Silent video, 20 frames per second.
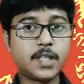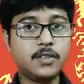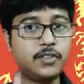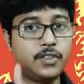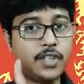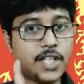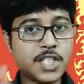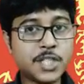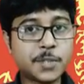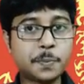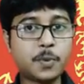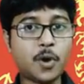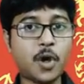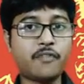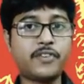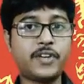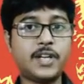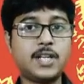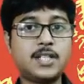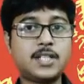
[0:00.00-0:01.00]
This
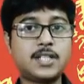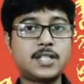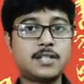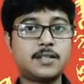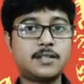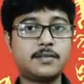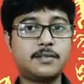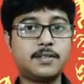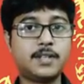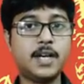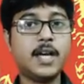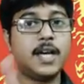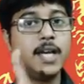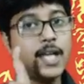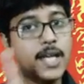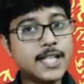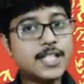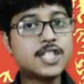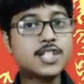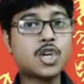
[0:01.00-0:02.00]
profit
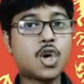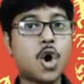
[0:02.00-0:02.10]
is